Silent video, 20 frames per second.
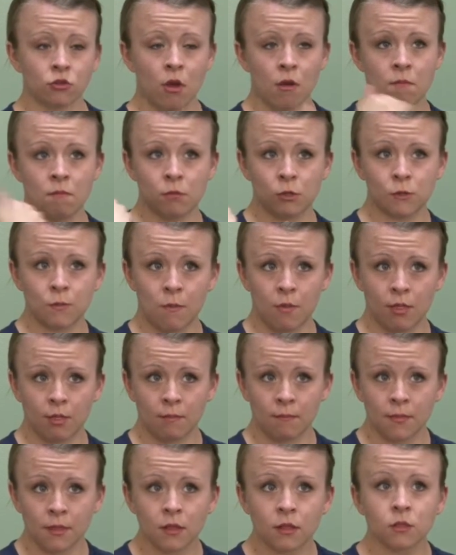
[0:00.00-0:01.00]
with a
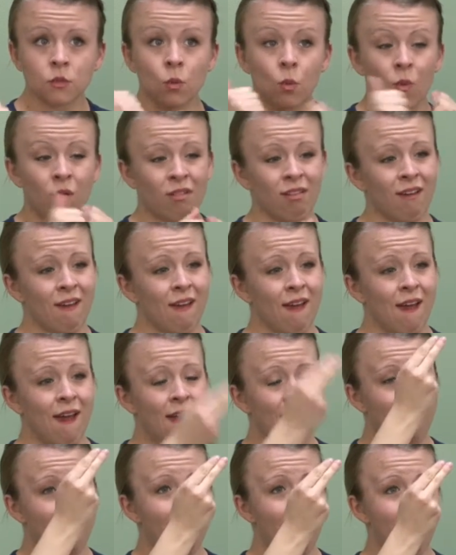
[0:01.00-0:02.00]
high degree of
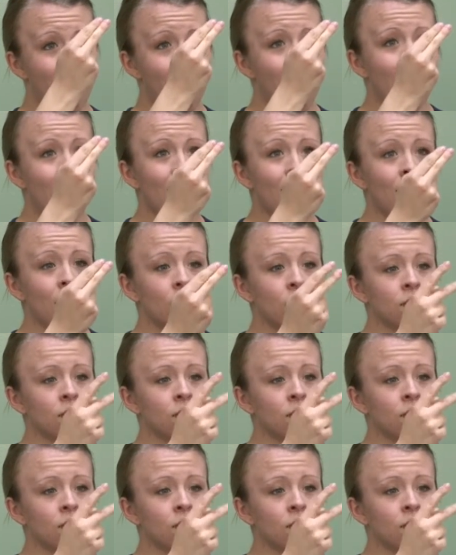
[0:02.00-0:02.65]
quality,